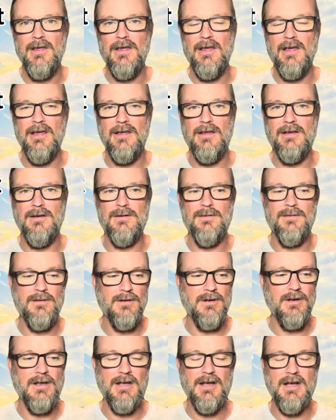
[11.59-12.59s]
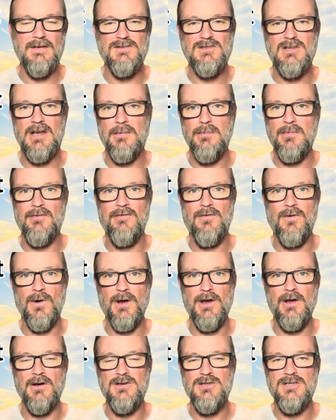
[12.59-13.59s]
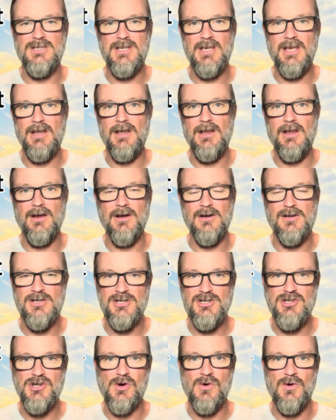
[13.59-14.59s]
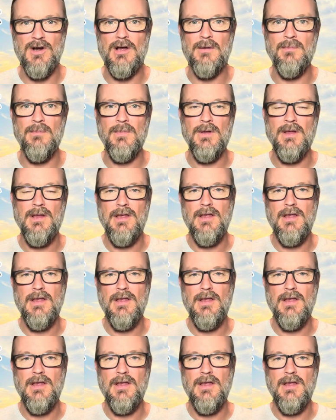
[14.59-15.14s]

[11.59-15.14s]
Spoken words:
And like I've said it before, just getting here, just showing up,